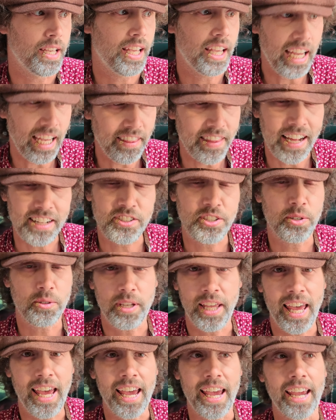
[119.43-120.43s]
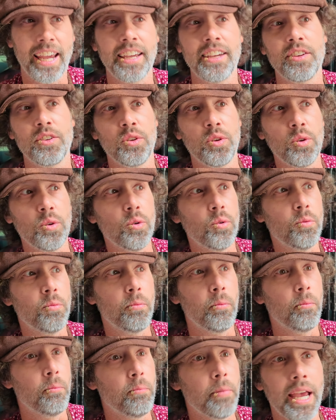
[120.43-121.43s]
And that's okay. You
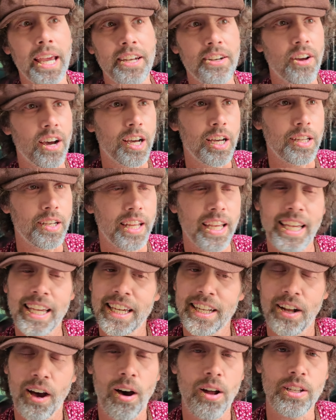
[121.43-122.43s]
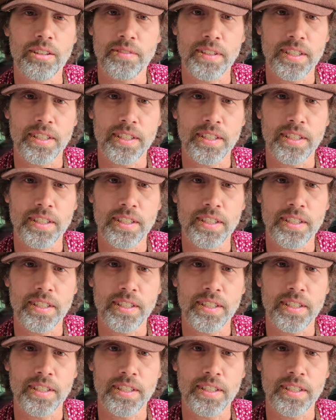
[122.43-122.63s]
may not hit all of